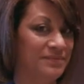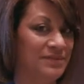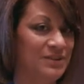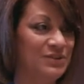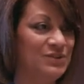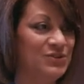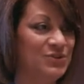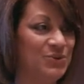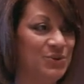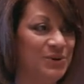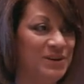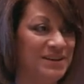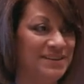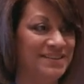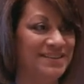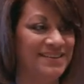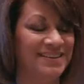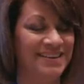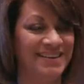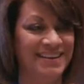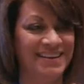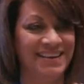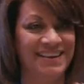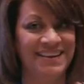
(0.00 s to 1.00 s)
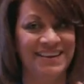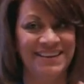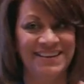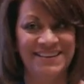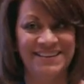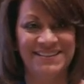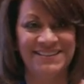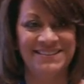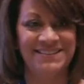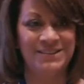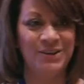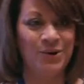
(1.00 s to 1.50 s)
Sure.
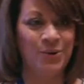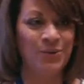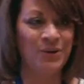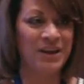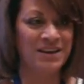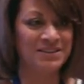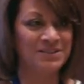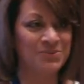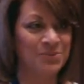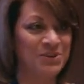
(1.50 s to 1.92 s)
So yes,